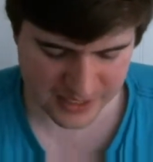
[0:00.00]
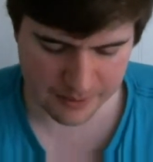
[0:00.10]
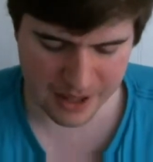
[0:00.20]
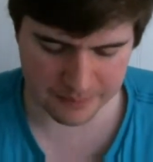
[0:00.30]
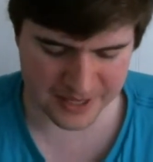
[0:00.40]

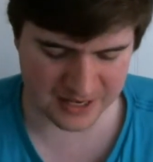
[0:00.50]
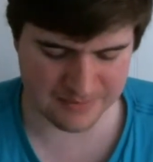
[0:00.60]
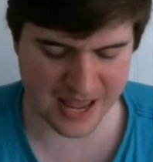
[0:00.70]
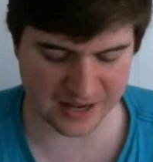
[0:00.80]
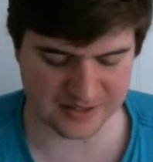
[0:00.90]
about pin
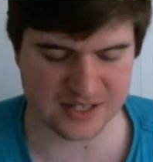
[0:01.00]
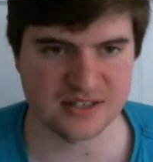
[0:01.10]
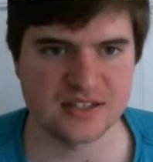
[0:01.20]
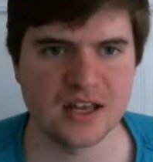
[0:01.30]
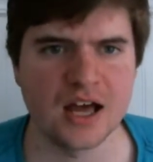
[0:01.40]
backs
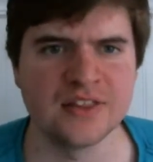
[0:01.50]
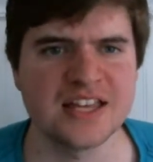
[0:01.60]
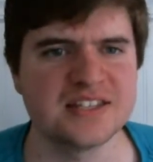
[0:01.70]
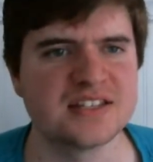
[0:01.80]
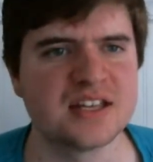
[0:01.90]
is unless it's